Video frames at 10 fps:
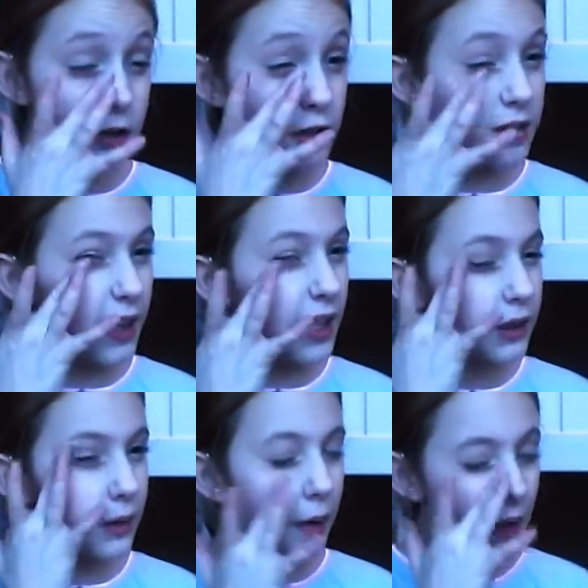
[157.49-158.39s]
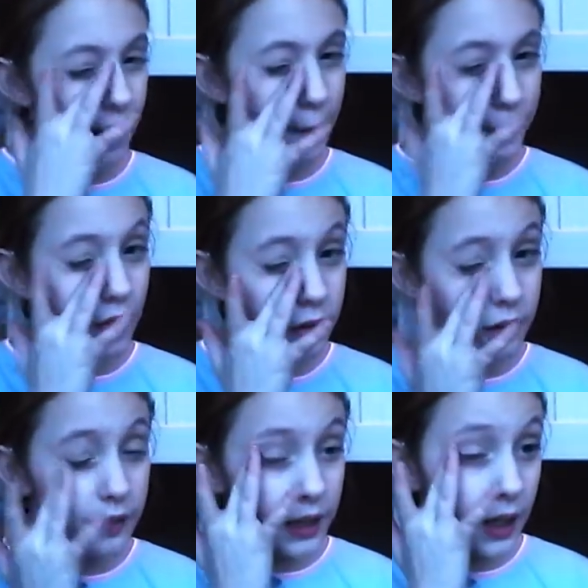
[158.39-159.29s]
I just like to apply that a bit
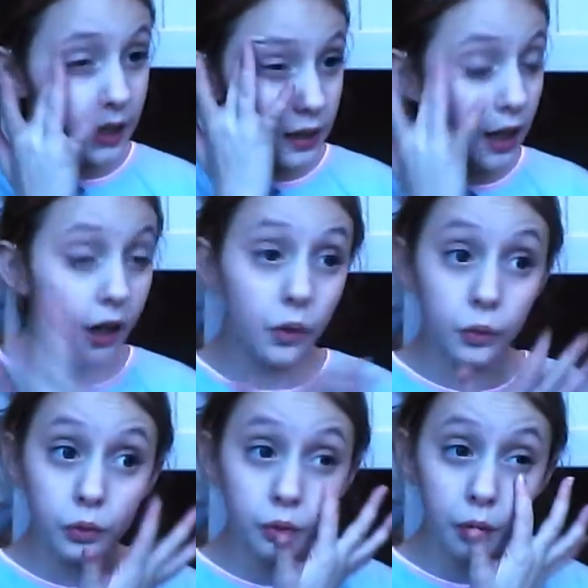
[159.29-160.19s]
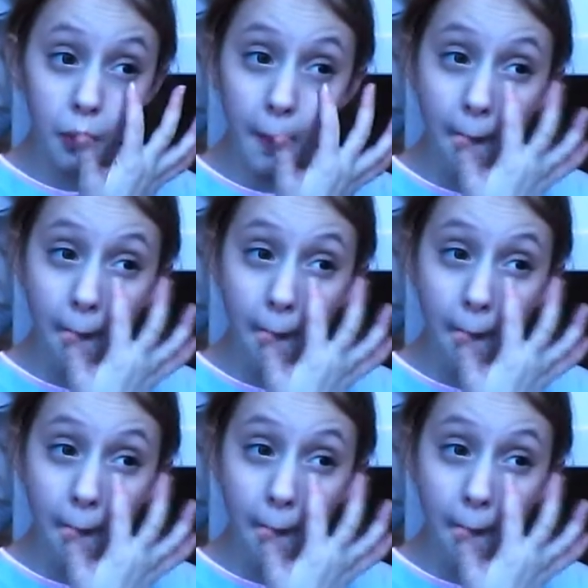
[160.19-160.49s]
under the eye circles,